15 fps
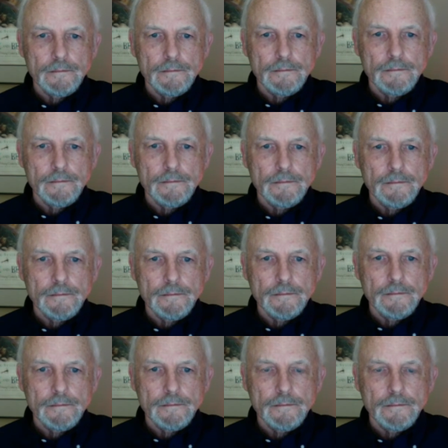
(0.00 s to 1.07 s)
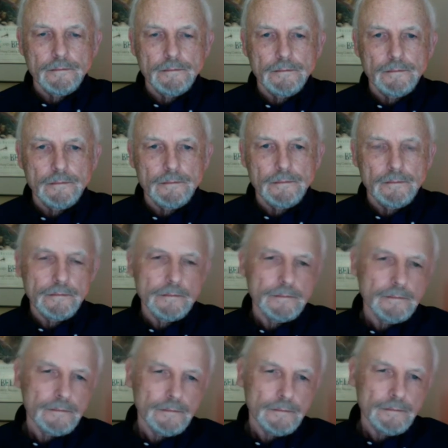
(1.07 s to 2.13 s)

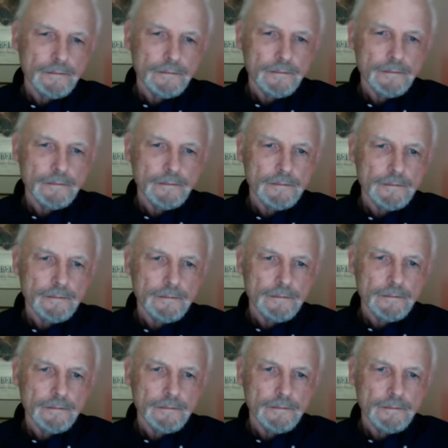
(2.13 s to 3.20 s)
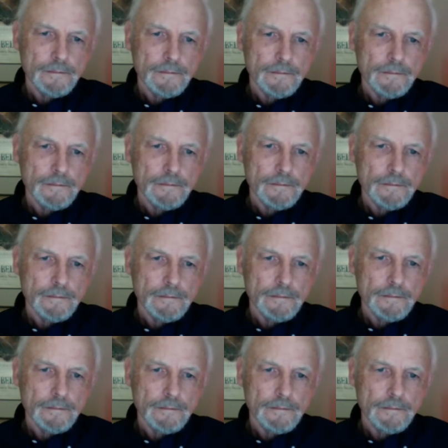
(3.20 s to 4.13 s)
[no speech]